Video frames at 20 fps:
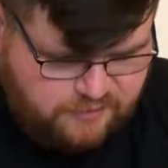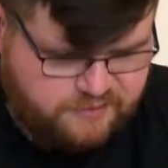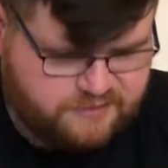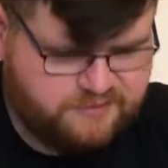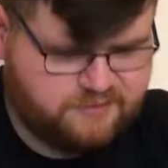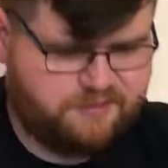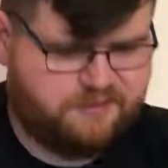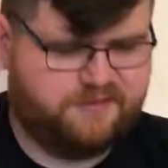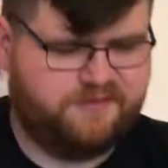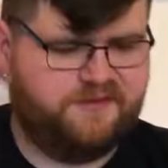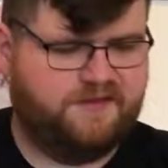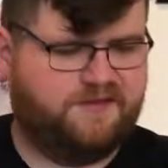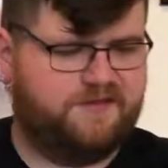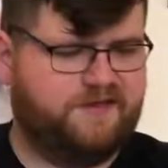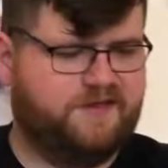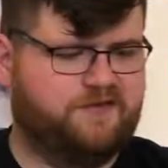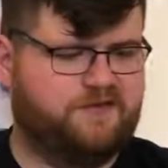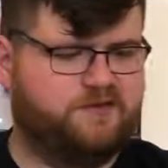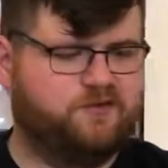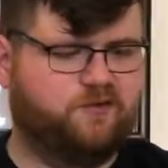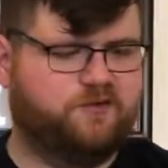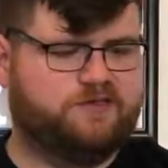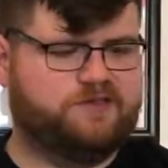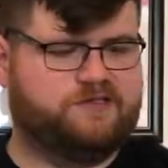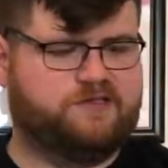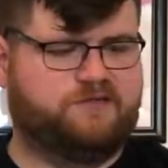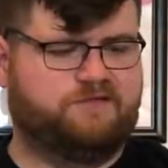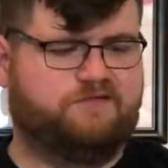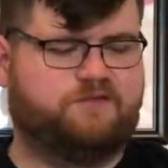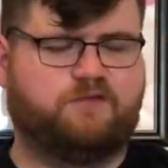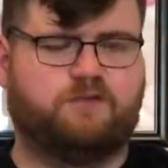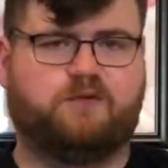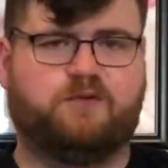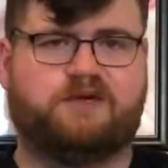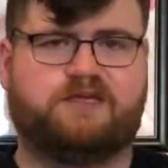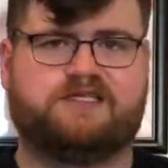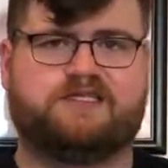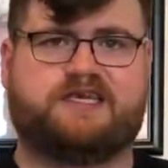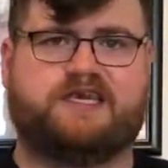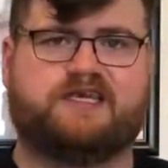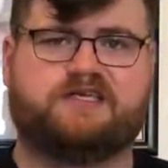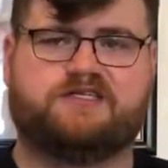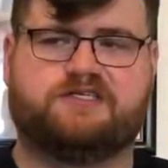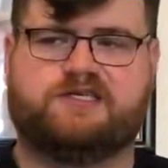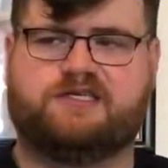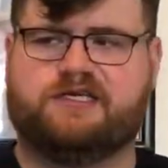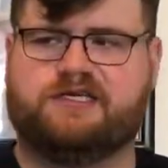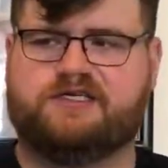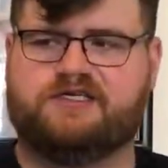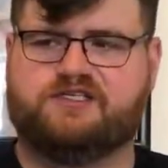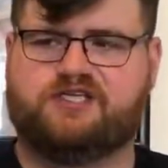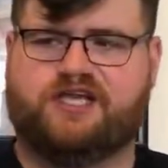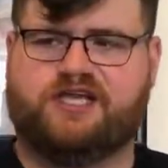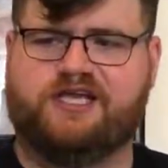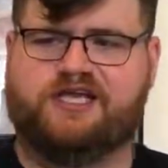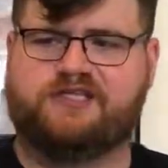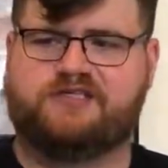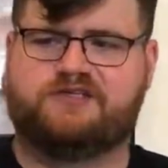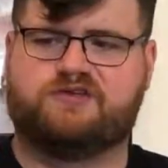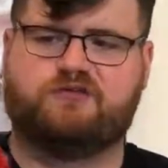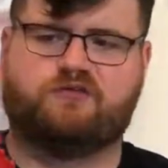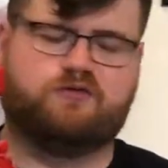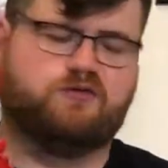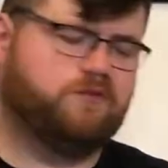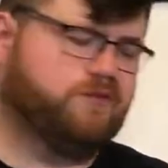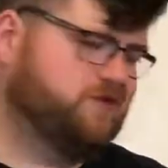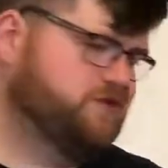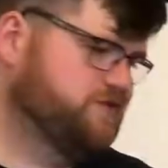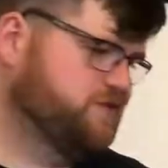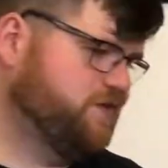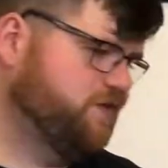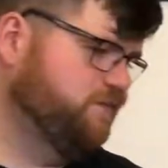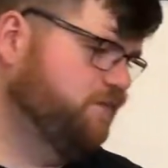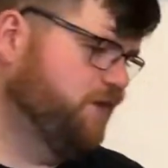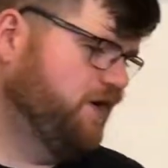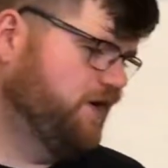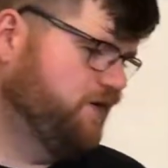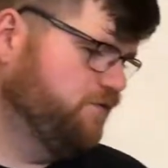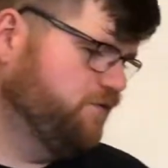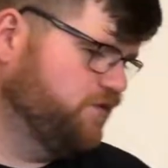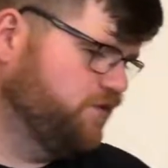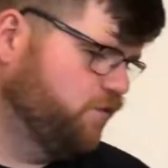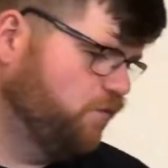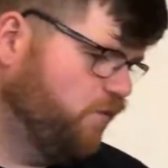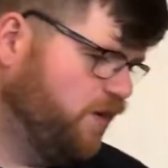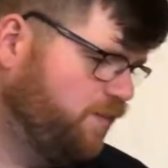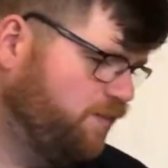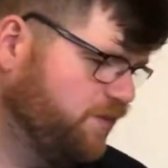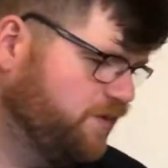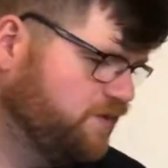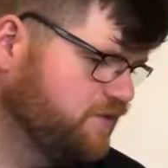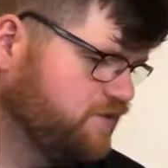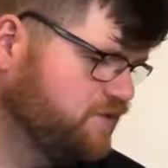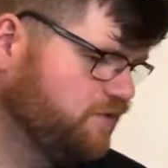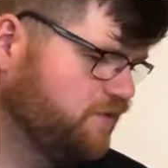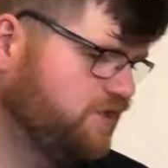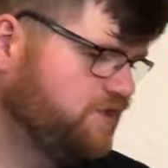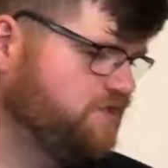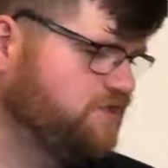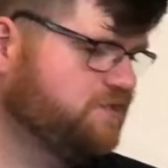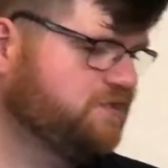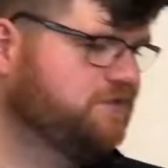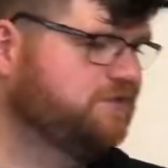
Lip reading: So I think the other noises are for when it's actually changed or when it's combined with the weapon. So